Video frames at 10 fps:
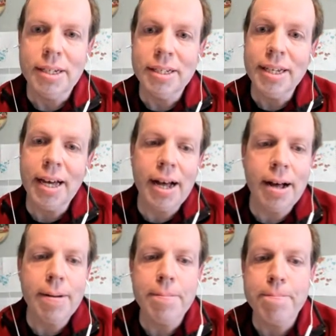
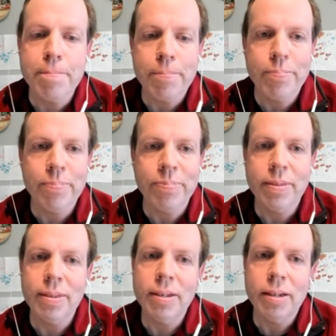
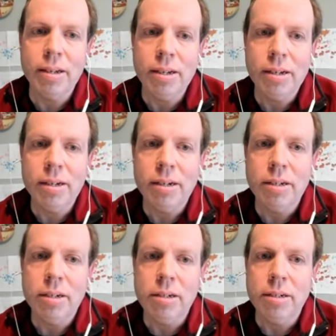
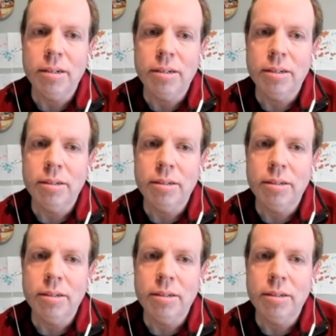No words are spoken by the person on screen.